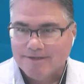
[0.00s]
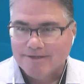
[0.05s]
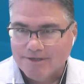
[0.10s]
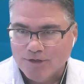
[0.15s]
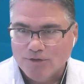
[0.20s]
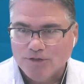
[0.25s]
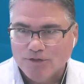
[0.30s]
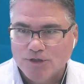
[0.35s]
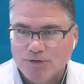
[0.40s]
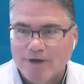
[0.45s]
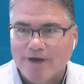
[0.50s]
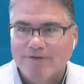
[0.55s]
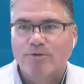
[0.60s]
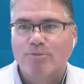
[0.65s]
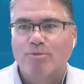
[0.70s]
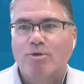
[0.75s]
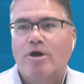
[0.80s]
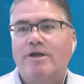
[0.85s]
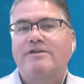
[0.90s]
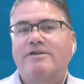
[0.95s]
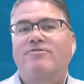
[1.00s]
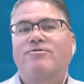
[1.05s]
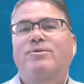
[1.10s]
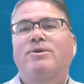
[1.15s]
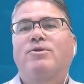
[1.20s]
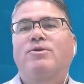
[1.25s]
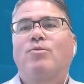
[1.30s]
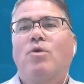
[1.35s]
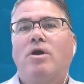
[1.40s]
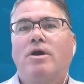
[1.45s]
You do have a product
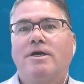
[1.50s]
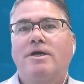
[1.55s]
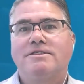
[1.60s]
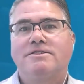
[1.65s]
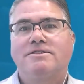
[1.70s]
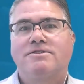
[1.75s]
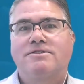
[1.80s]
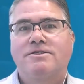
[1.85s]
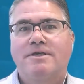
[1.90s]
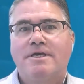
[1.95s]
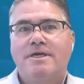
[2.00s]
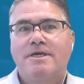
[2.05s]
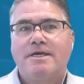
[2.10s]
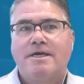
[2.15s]
everybody wants.